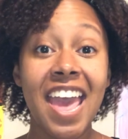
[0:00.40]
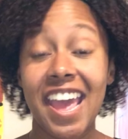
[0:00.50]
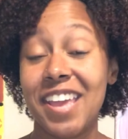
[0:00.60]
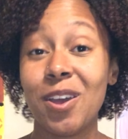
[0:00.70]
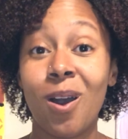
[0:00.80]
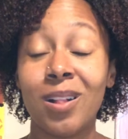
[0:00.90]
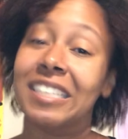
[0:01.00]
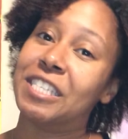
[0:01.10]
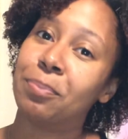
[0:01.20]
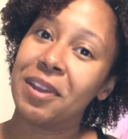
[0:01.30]
Hey y'all,
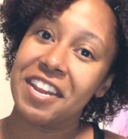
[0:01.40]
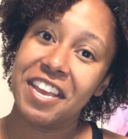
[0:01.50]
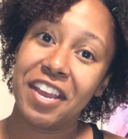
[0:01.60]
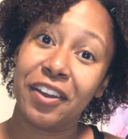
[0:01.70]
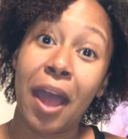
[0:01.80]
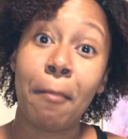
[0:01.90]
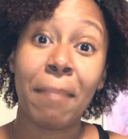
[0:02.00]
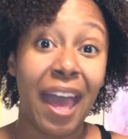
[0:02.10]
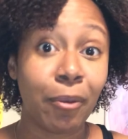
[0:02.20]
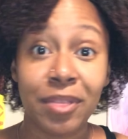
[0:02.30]
it's Brittany here. I'm
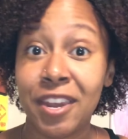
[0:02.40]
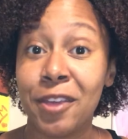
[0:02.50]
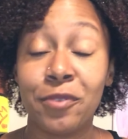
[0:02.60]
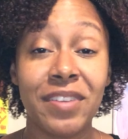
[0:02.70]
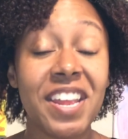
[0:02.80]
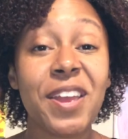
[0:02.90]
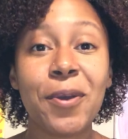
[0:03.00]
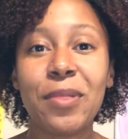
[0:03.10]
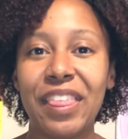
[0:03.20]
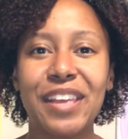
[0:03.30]
back with another
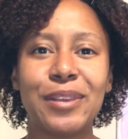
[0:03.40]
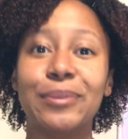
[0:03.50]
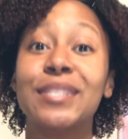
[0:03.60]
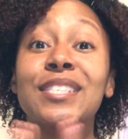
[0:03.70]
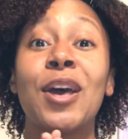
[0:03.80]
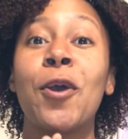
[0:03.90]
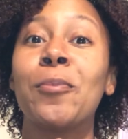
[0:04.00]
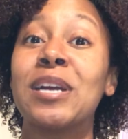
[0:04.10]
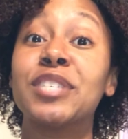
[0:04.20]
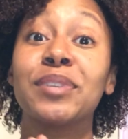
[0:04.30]
video. Thank you so
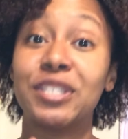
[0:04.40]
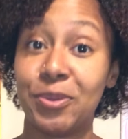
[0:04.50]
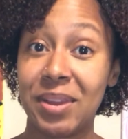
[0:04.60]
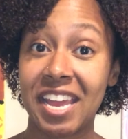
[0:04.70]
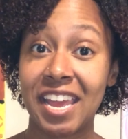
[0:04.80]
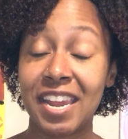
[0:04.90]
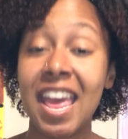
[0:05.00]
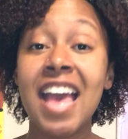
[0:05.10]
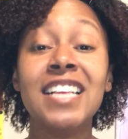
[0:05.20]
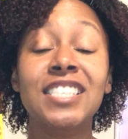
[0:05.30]
much for tuning in.
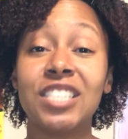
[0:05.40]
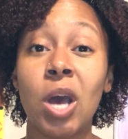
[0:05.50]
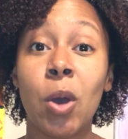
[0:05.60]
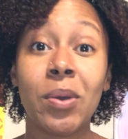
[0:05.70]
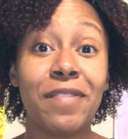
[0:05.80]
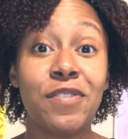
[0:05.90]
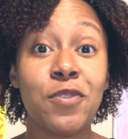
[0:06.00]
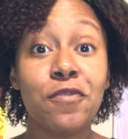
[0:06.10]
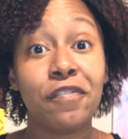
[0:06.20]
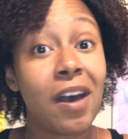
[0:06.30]
So if
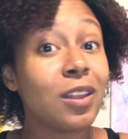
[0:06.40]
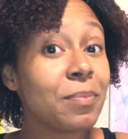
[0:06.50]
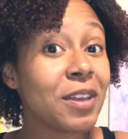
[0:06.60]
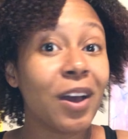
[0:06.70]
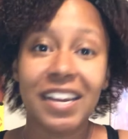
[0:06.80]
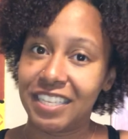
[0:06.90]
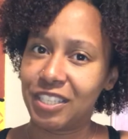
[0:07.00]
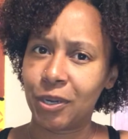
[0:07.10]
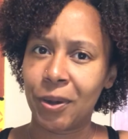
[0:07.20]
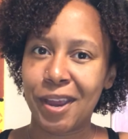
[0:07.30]
you follow me on
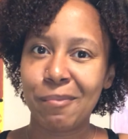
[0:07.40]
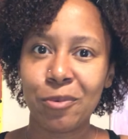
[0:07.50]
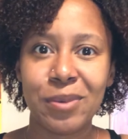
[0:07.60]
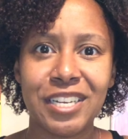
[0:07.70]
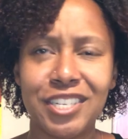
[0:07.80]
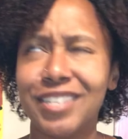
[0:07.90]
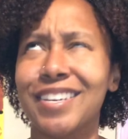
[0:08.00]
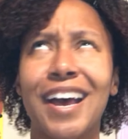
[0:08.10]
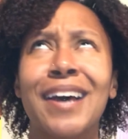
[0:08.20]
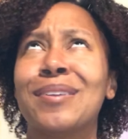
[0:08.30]
Instagram, which
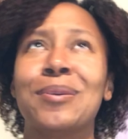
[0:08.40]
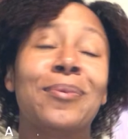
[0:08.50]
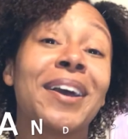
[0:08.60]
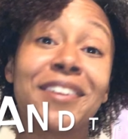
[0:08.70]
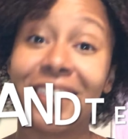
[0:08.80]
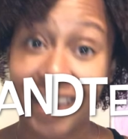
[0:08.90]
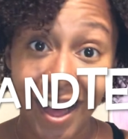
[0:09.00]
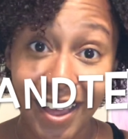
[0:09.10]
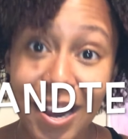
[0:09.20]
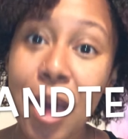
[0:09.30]
I don't know why you're
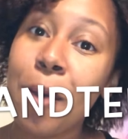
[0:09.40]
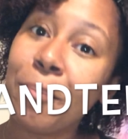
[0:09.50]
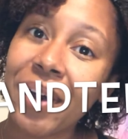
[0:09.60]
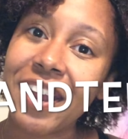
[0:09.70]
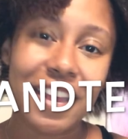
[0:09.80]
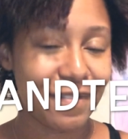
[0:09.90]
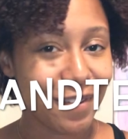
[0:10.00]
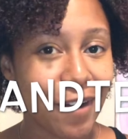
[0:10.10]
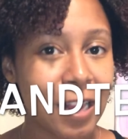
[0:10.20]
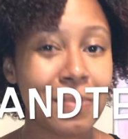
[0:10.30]
not, but if
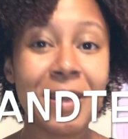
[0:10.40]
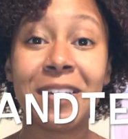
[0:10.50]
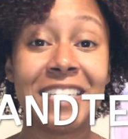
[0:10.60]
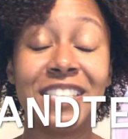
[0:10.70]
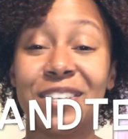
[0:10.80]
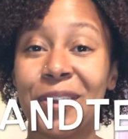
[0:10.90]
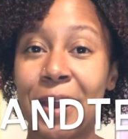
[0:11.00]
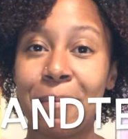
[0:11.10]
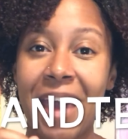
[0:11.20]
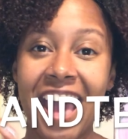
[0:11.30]
you follow me on
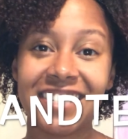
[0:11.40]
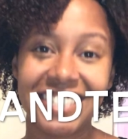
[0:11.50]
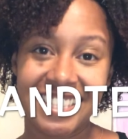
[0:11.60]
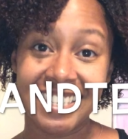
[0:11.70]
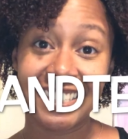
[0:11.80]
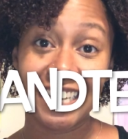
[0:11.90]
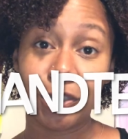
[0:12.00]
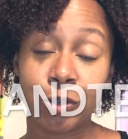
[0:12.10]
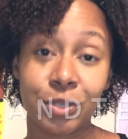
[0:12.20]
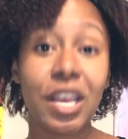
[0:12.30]
Instagram at
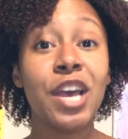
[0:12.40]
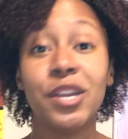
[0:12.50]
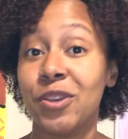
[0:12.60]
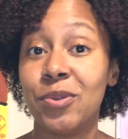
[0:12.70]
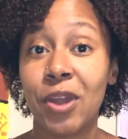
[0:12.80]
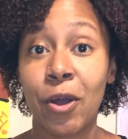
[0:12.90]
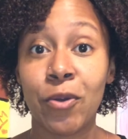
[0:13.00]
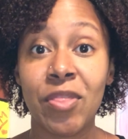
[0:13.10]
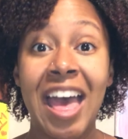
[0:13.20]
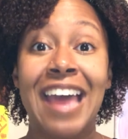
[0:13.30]
Teeth&Tendrils, you
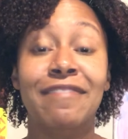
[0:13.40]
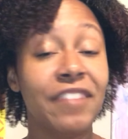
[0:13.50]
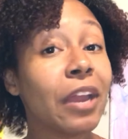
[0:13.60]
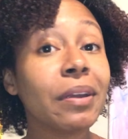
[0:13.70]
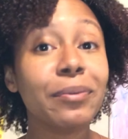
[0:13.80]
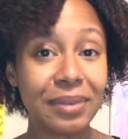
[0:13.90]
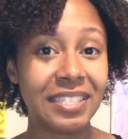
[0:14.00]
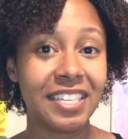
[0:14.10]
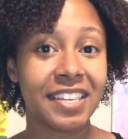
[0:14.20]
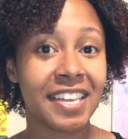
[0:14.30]
know that very
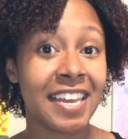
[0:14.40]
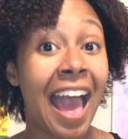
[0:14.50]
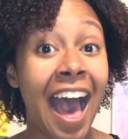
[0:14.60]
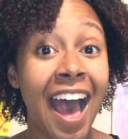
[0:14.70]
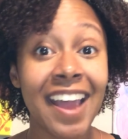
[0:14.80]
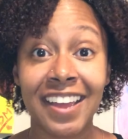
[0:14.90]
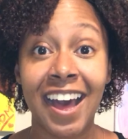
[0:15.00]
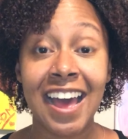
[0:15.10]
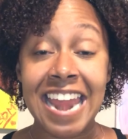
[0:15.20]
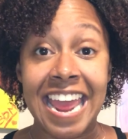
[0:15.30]
recently I
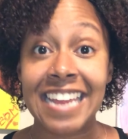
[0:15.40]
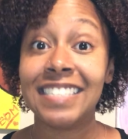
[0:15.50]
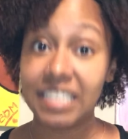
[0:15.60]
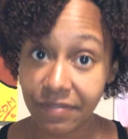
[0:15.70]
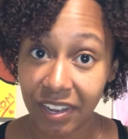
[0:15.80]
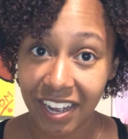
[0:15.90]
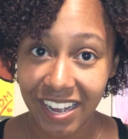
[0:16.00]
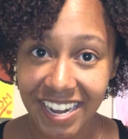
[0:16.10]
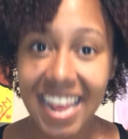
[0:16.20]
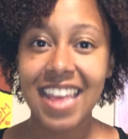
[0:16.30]
got a
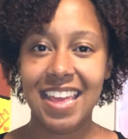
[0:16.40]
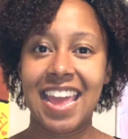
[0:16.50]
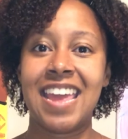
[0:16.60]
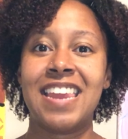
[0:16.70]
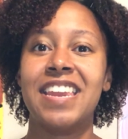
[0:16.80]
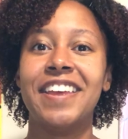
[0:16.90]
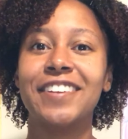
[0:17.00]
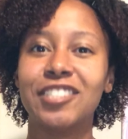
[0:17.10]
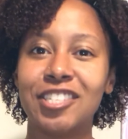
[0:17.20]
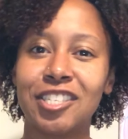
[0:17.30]
DevaCut. And
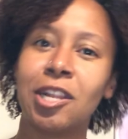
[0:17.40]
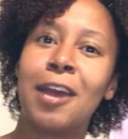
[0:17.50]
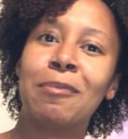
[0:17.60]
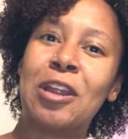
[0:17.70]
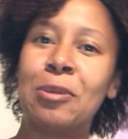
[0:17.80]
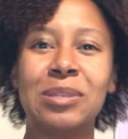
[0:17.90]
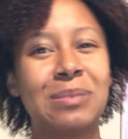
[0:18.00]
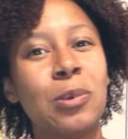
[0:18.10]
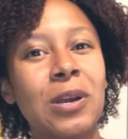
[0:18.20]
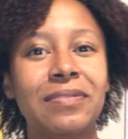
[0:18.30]
here's a disclaimer, it
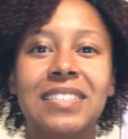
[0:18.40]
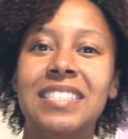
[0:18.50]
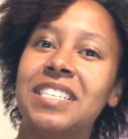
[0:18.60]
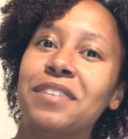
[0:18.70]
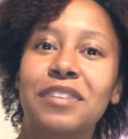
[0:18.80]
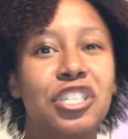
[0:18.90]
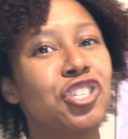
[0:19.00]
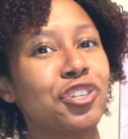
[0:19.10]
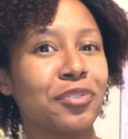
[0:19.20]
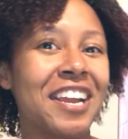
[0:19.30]
was more of a diva
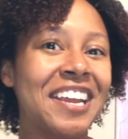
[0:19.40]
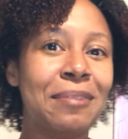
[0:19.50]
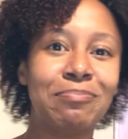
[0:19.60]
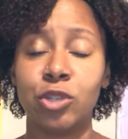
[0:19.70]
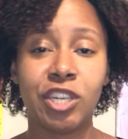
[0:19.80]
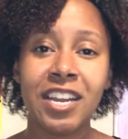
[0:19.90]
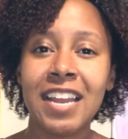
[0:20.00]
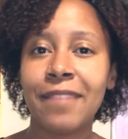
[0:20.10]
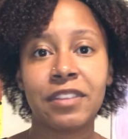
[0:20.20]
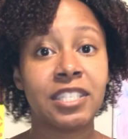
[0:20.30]
trim. She
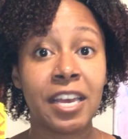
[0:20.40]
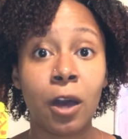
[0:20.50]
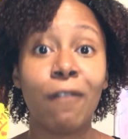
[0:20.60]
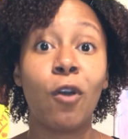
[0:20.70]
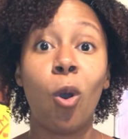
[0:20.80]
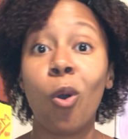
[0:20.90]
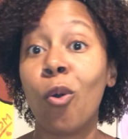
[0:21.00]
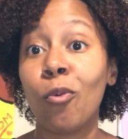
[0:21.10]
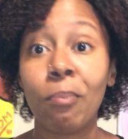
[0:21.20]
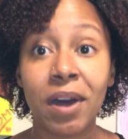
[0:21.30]
didn't have to take off a
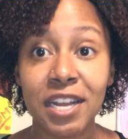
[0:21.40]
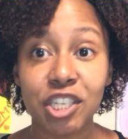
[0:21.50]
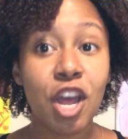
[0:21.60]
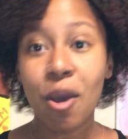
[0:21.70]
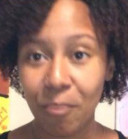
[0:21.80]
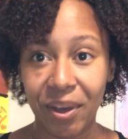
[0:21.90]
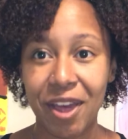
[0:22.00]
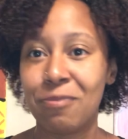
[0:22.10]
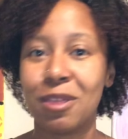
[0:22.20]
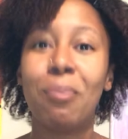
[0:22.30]
whole bunch,
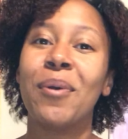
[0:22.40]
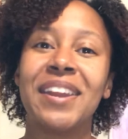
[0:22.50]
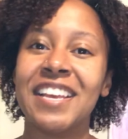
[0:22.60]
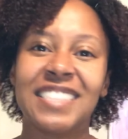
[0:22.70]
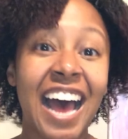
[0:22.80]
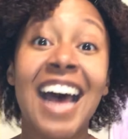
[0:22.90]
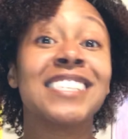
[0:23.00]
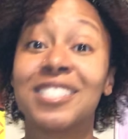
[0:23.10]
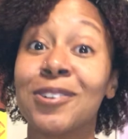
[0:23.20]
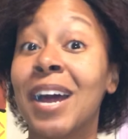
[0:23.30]
but the point is
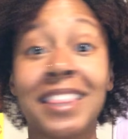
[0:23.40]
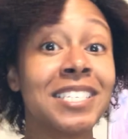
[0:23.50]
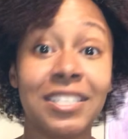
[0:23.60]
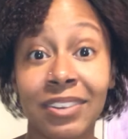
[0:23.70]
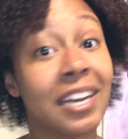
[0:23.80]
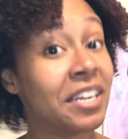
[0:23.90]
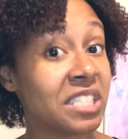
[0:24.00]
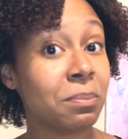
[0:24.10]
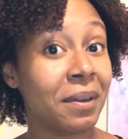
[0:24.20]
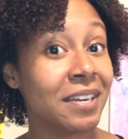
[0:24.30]
I still got the DevaCut
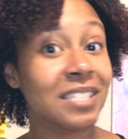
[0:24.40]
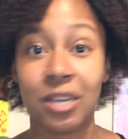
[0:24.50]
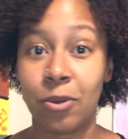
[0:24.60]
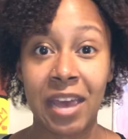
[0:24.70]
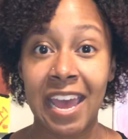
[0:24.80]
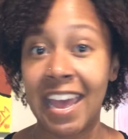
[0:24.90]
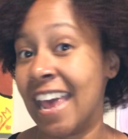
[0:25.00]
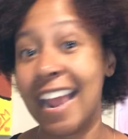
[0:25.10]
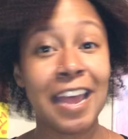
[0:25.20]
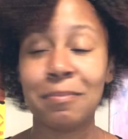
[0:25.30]
experience, okay?
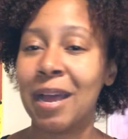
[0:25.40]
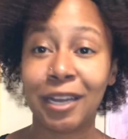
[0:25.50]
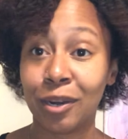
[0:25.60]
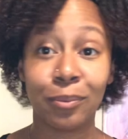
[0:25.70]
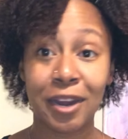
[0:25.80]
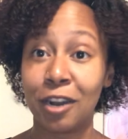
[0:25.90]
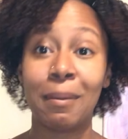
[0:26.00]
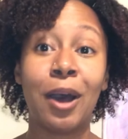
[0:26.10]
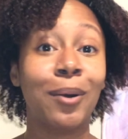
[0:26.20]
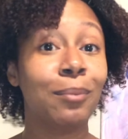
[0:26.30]
And I am not gonna rain
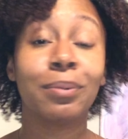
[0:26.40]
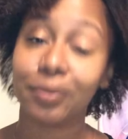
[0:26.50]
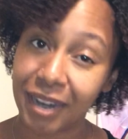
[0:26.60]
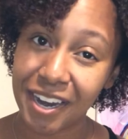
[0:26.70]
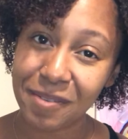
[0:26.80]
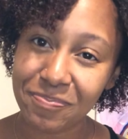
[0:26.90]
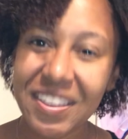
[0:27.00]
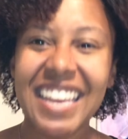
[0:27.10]
on my own parade.